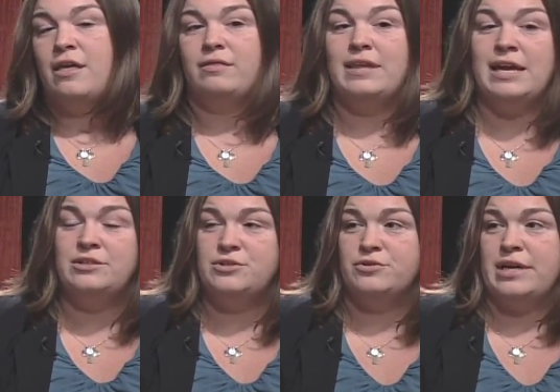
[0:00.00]
The
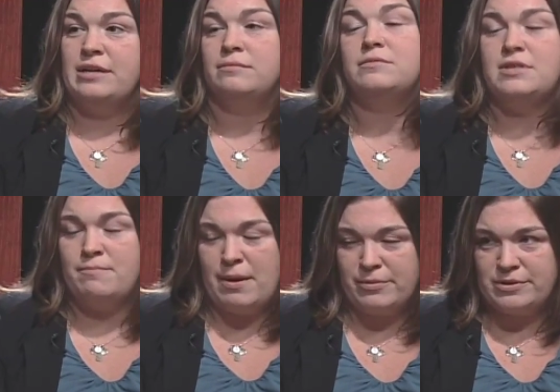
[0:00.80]
industry, some
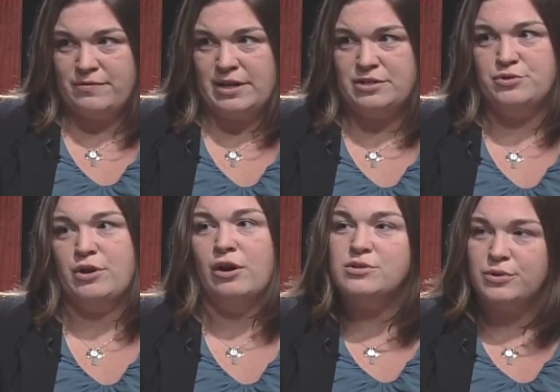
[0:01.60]
members of the industry are
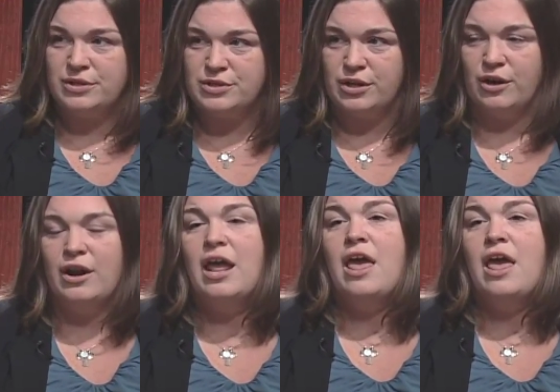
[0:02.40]
also concerned